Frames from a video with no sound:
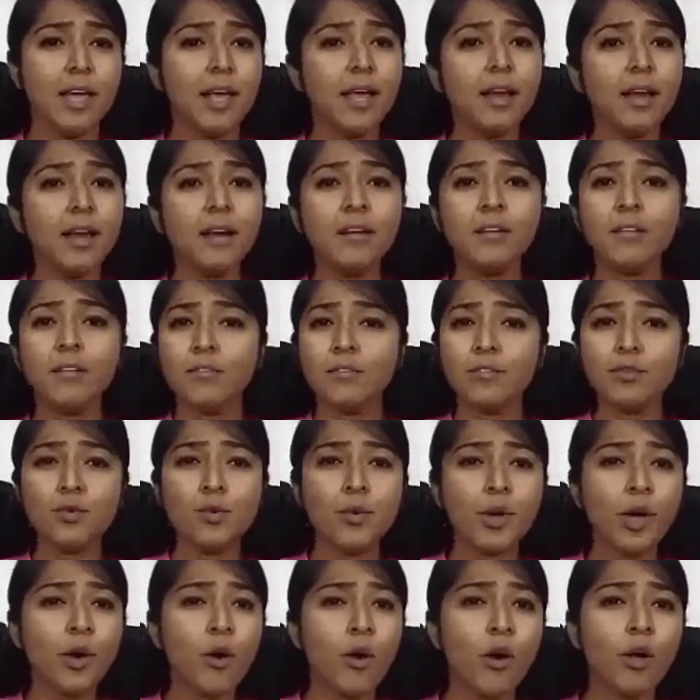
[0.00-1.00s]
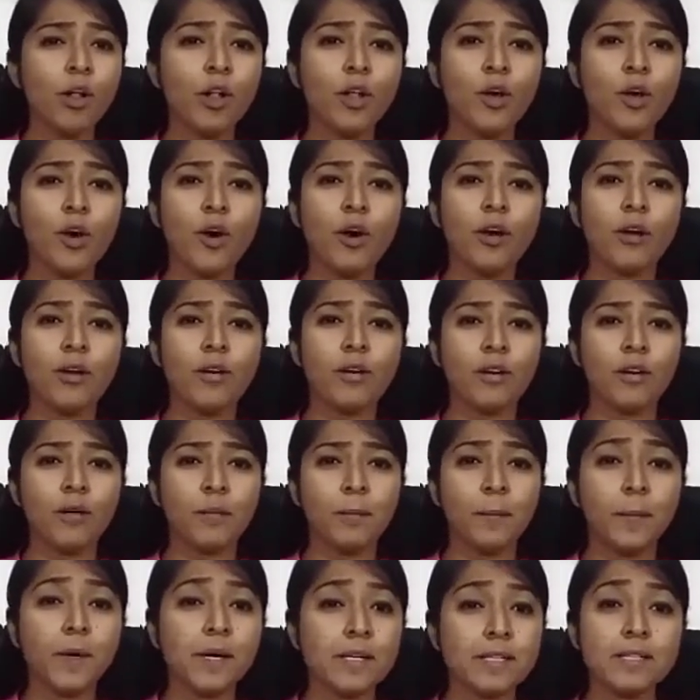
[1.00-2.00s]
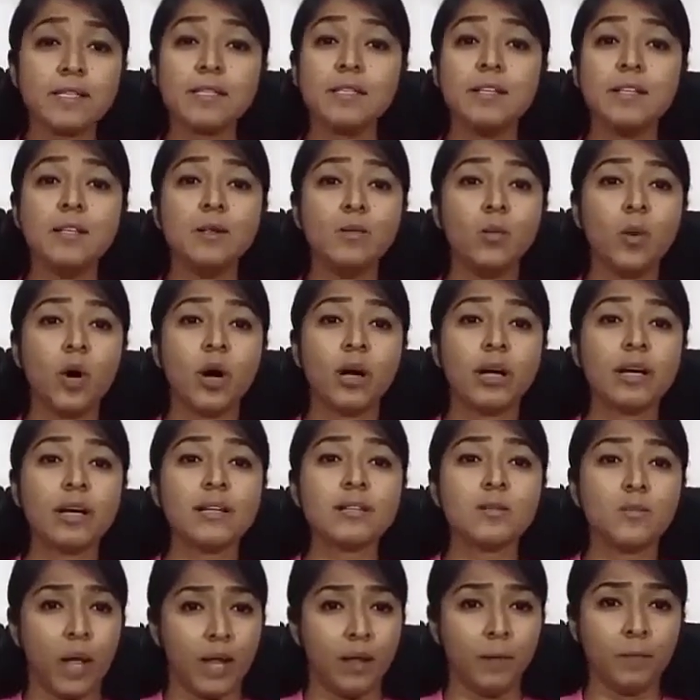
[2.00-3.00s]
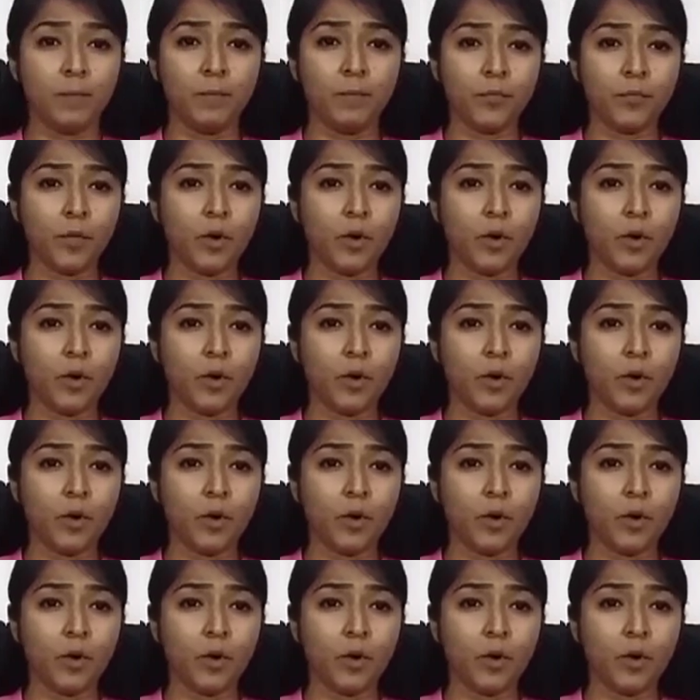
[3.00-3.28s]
in doing all your personal work as well.